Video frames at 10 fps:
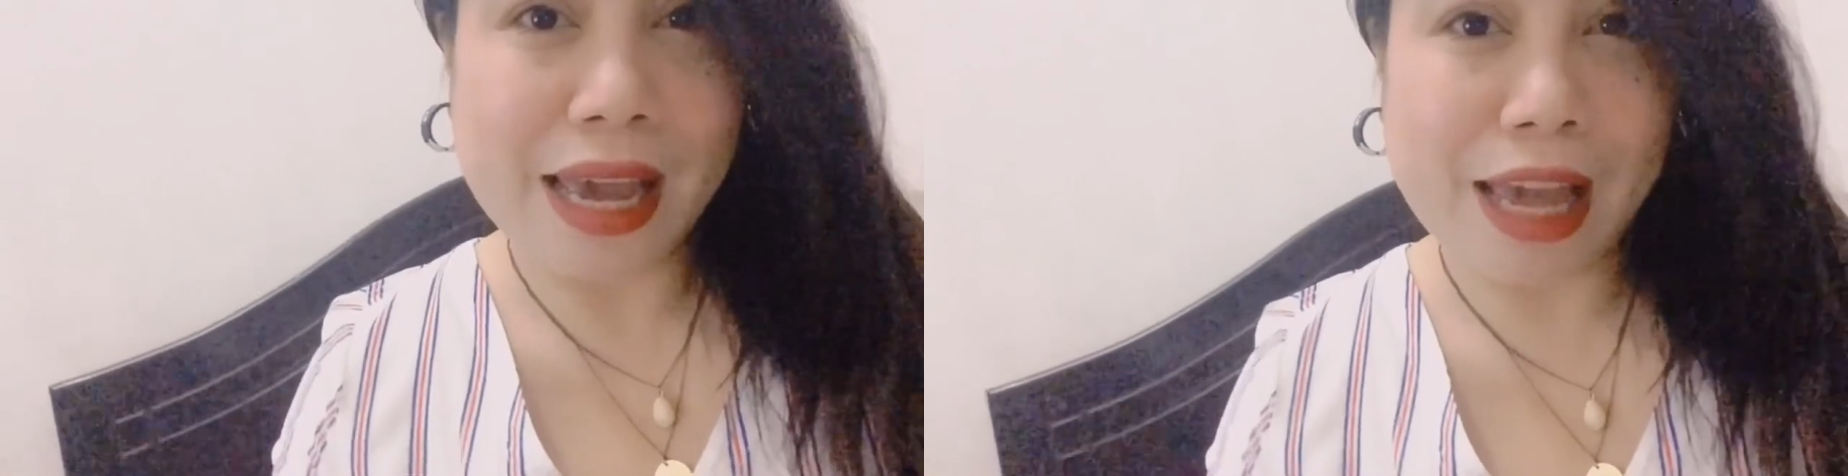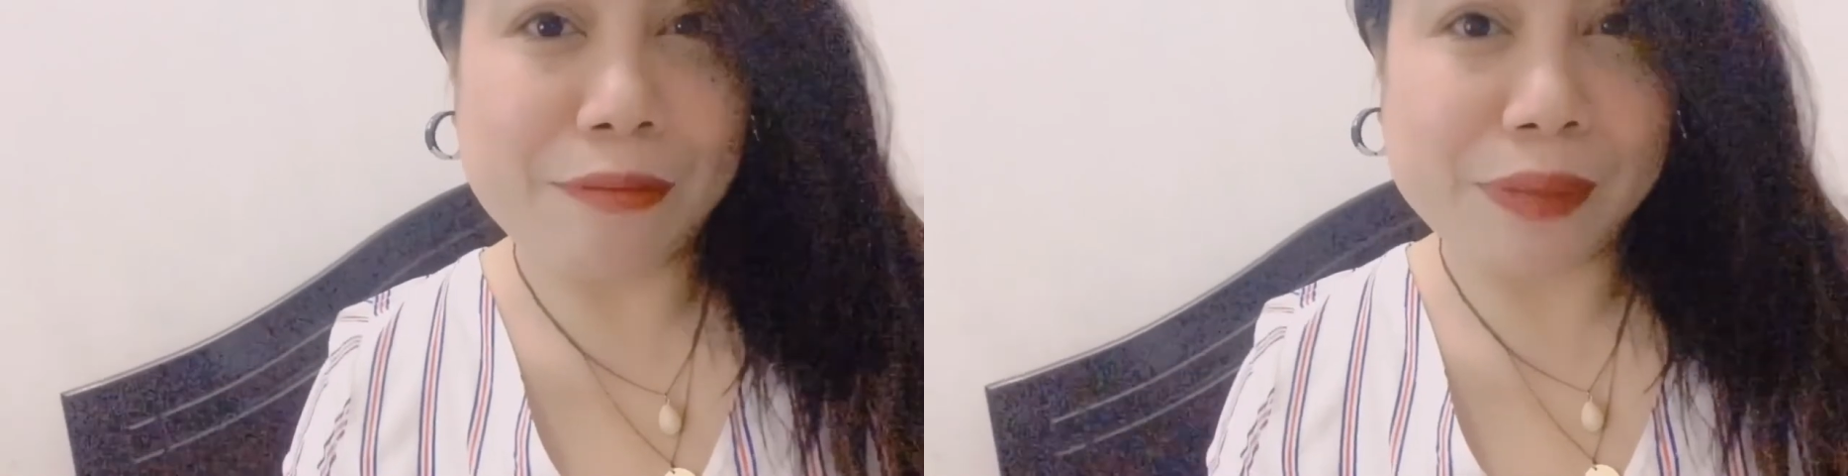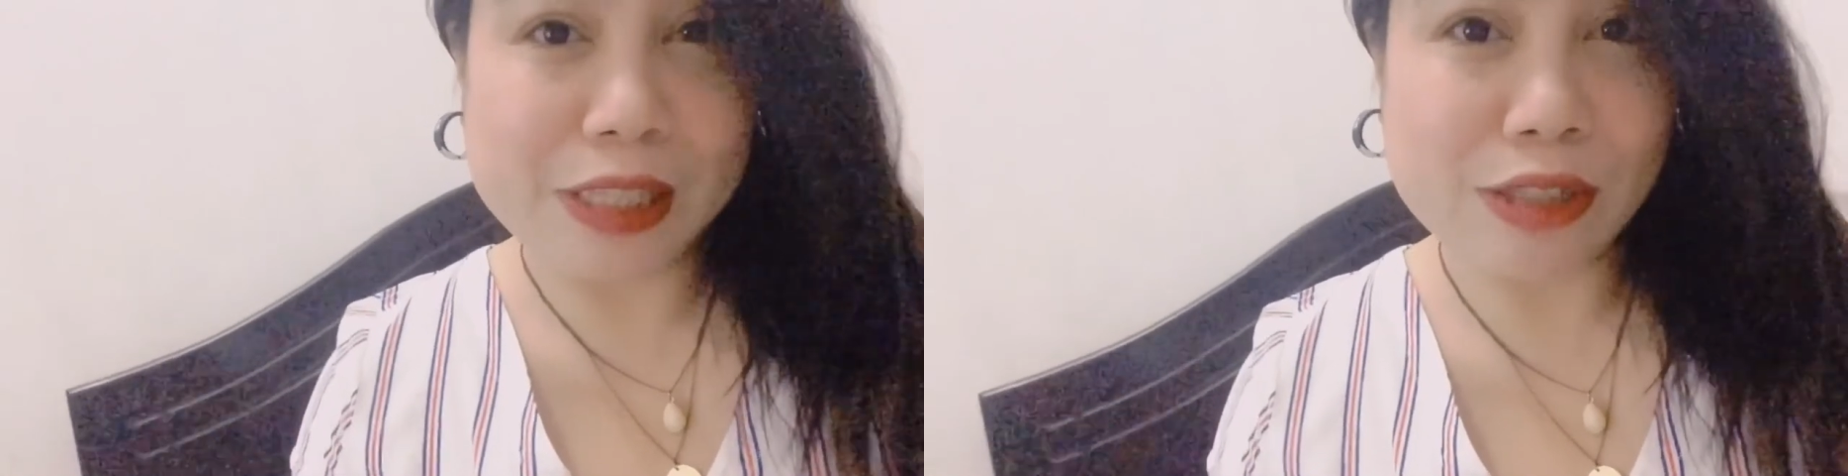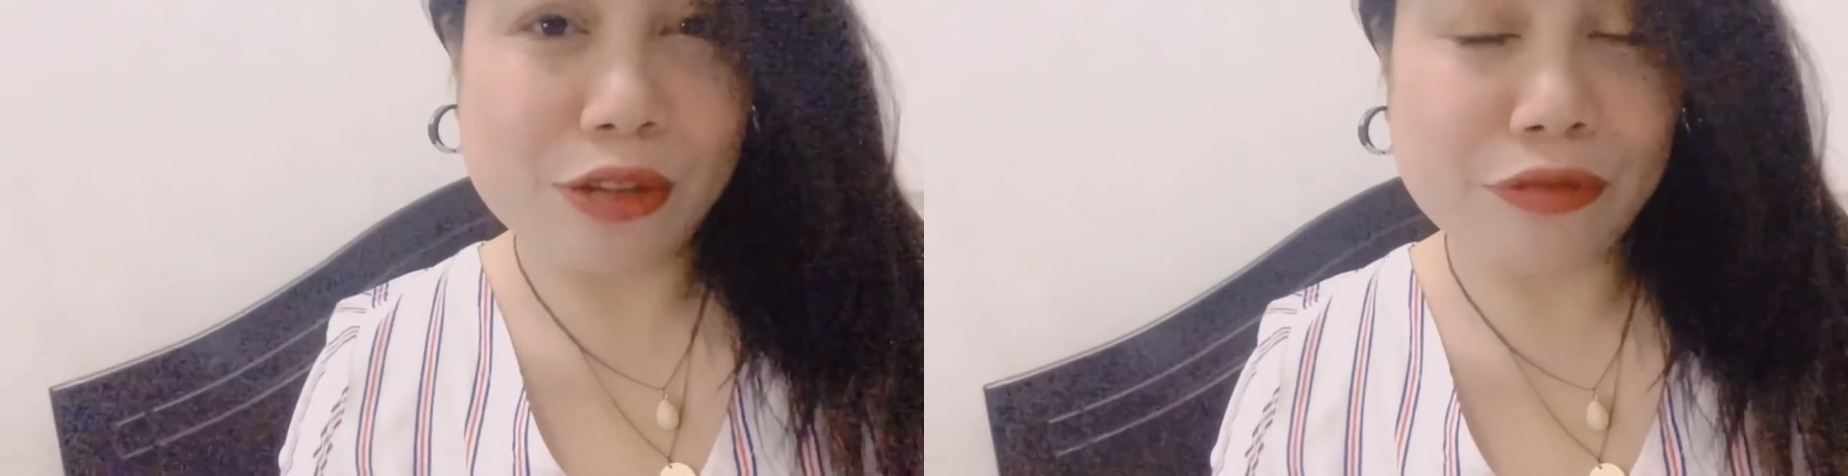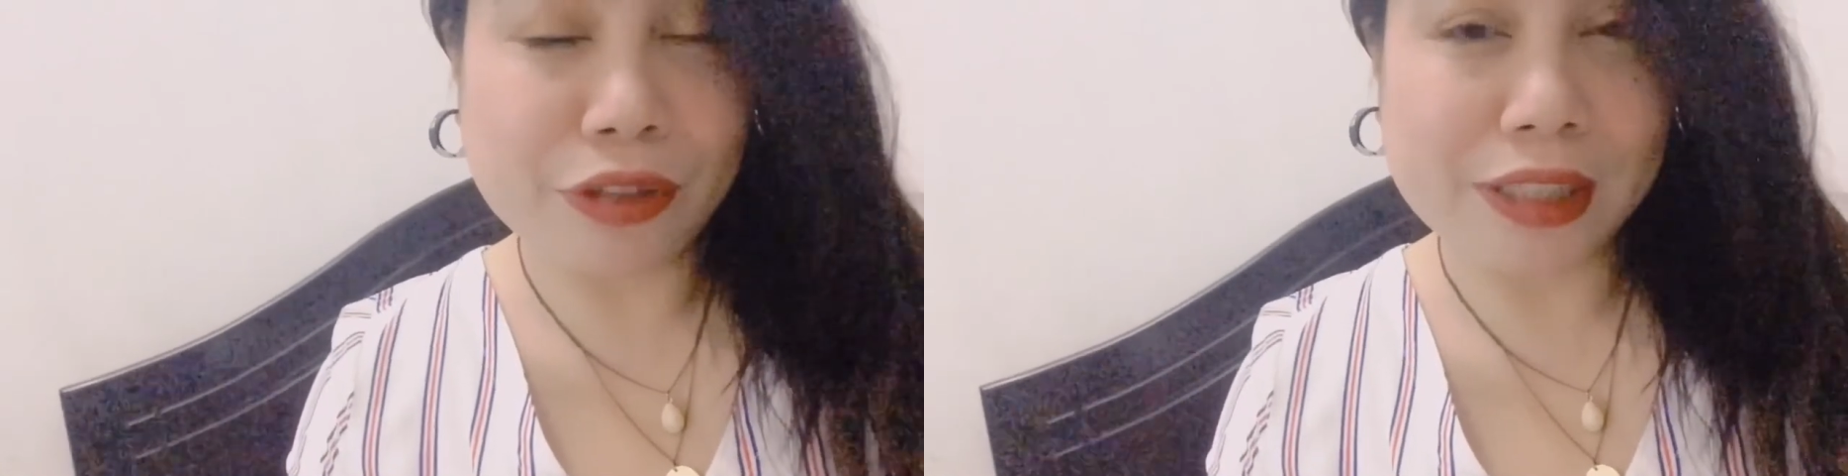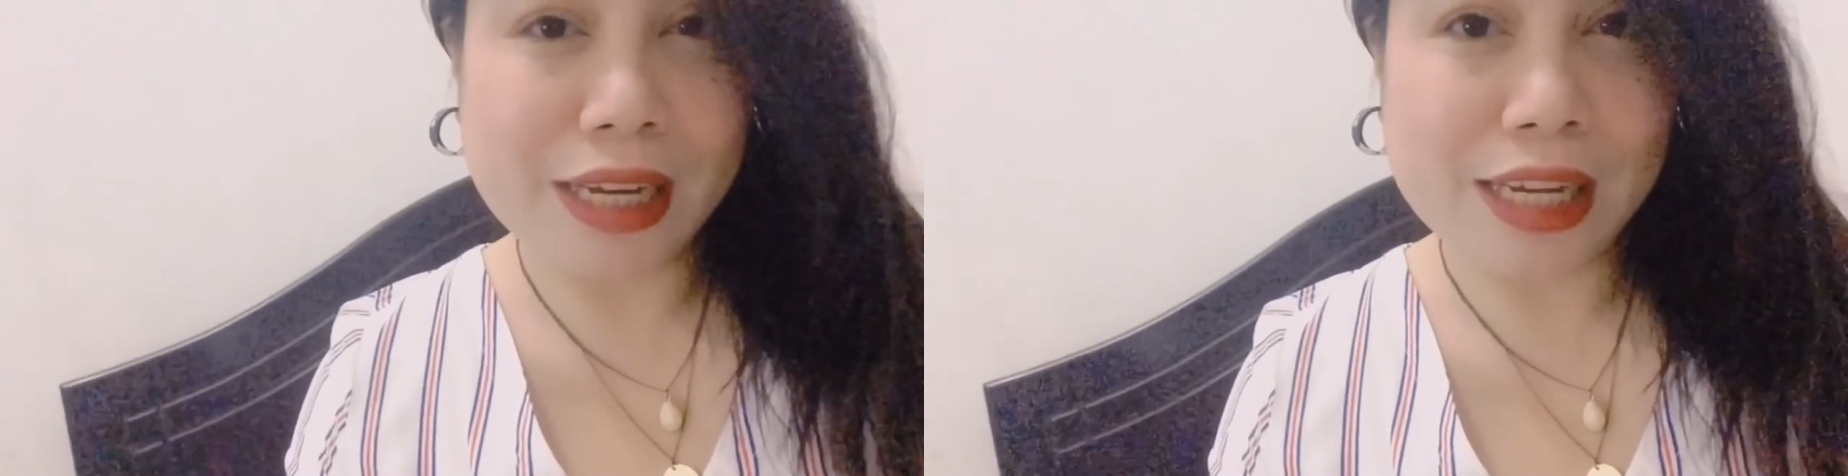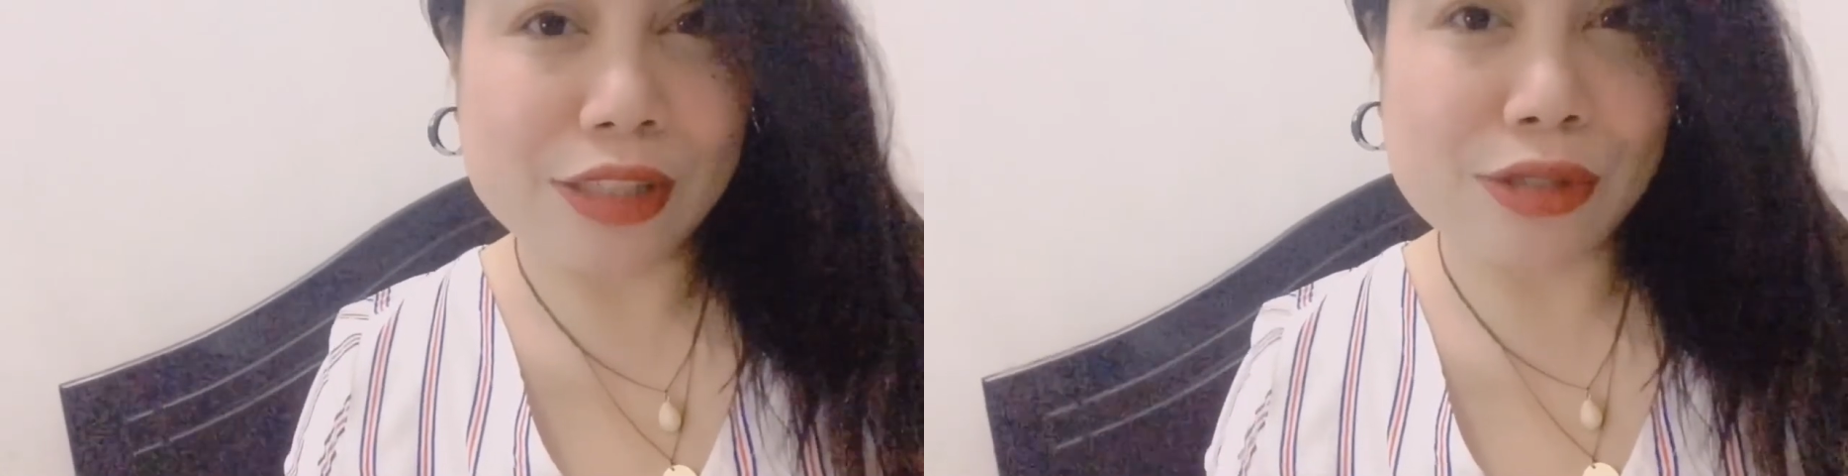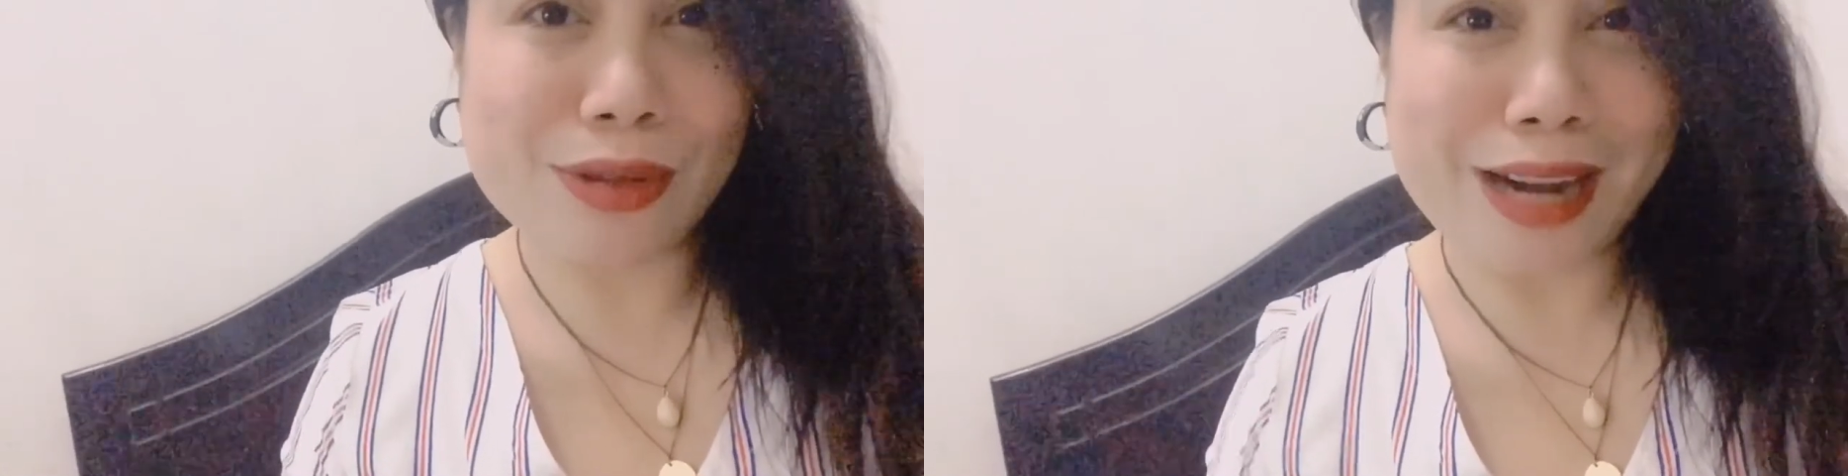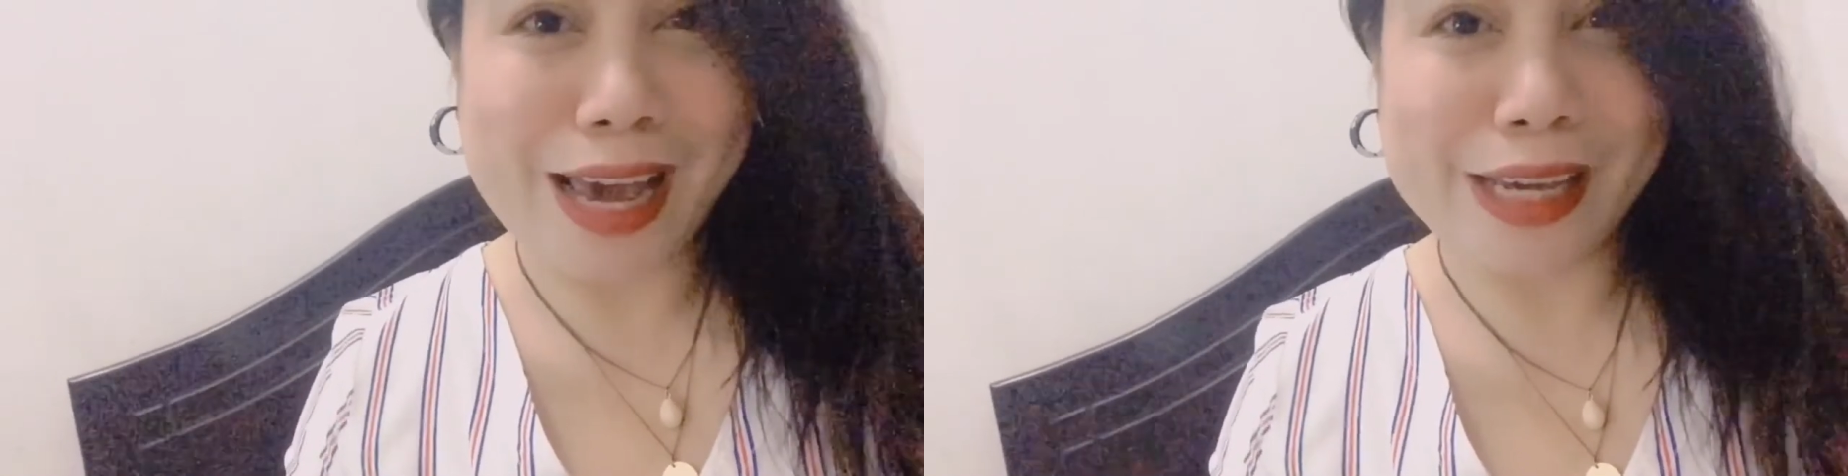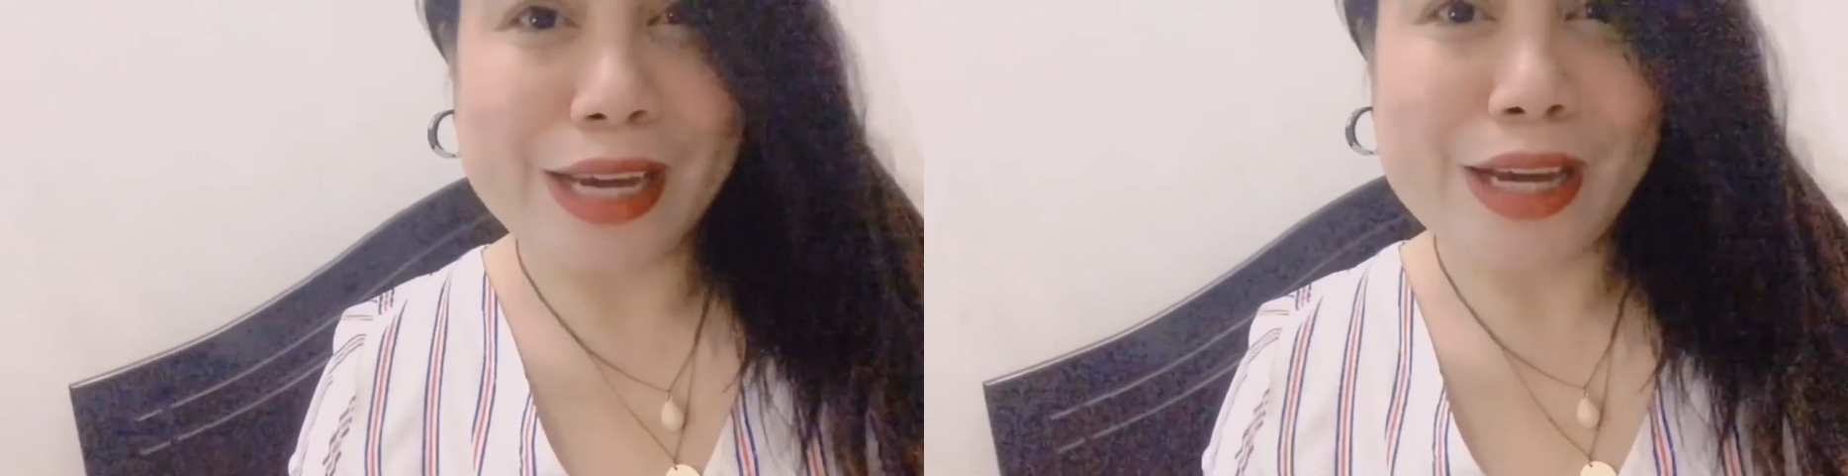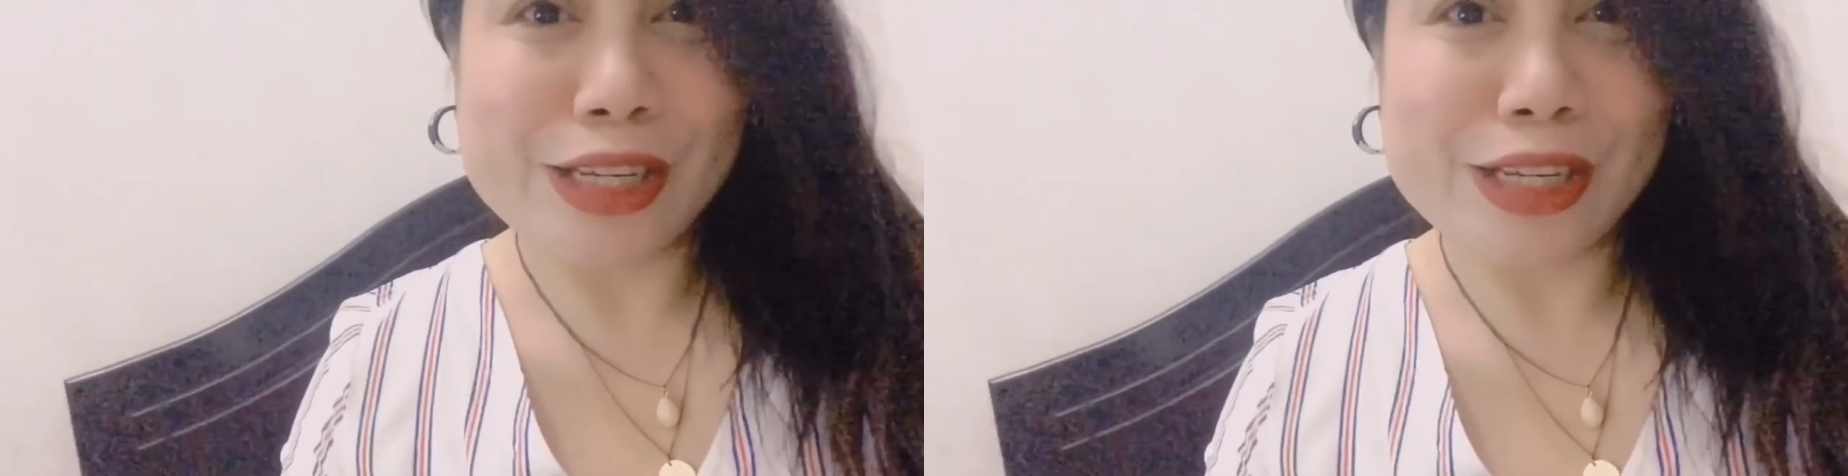And please don't forget to like,